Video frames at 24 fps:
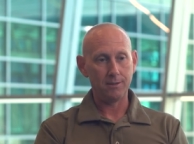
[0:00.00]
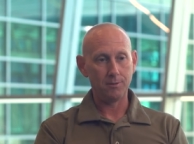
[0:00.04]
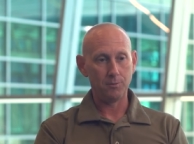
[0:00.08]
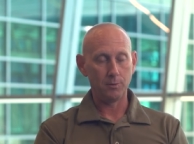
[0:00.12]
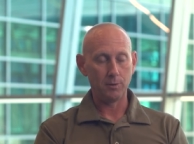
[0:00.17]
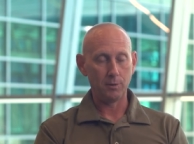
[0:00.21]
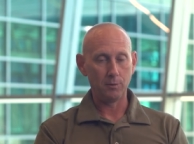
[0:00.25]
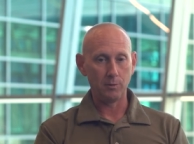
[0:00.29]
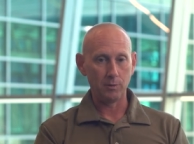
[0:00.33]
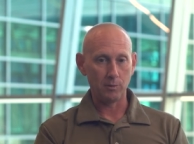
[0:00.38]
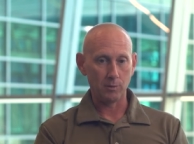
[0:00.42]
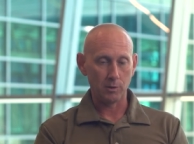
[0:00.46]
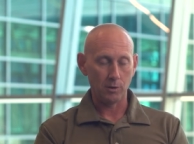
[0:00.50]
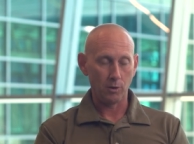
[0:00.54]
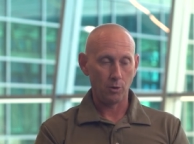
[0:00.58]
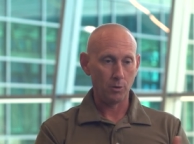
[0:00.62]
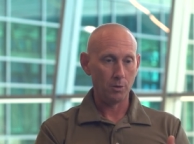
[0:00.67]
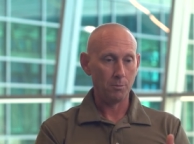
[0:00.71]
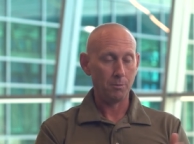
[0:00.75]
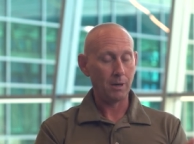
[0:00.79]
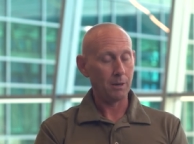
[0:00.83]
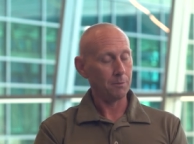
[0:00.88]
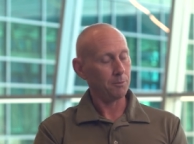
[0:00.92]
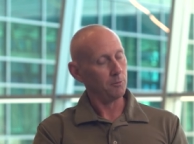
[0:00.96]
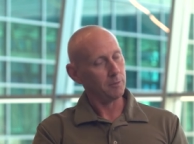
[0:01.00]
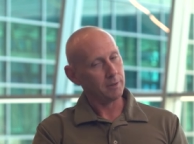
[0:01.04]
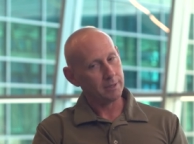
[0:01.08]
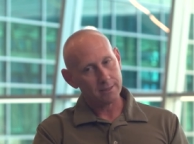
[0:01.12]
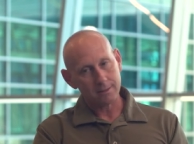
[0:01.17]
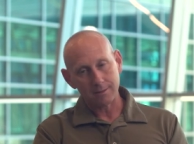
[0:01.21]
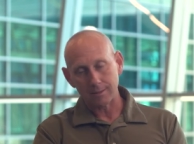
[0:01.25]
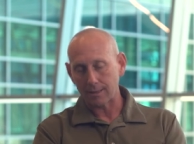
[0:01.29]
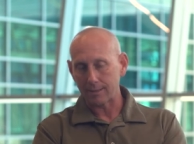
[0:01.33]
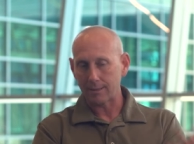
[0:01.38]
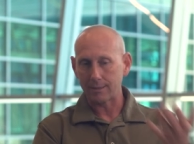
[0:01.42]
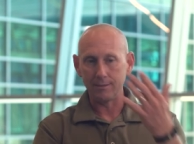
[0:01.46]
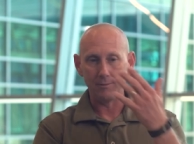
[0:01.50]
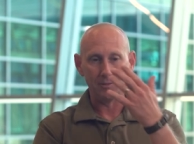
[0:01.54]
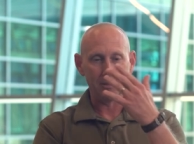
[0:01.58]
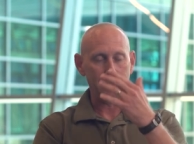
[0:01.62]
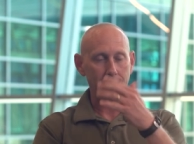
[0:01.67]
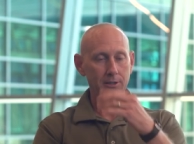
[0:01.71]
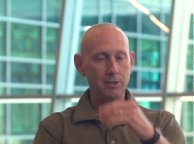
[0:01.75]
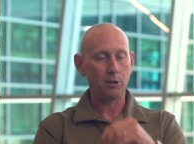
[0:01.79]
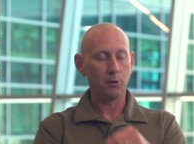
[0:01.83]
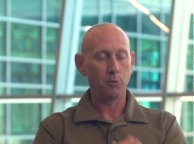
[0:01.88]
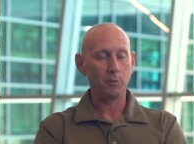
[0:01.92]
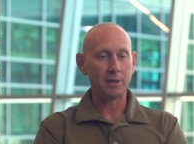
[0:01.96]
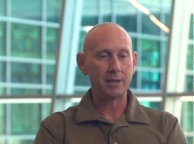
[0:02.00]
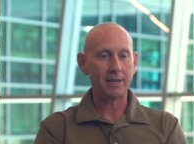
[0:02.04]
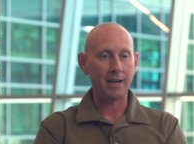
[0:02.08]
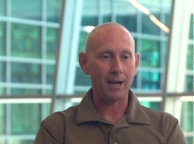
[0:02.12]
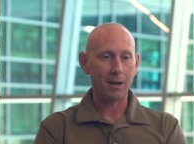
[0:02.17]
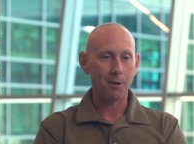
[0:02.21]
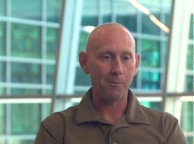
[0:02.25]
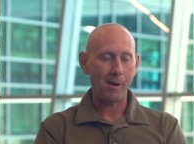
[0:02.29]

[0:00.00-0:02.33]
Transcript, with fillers: And we were loading him up, and we got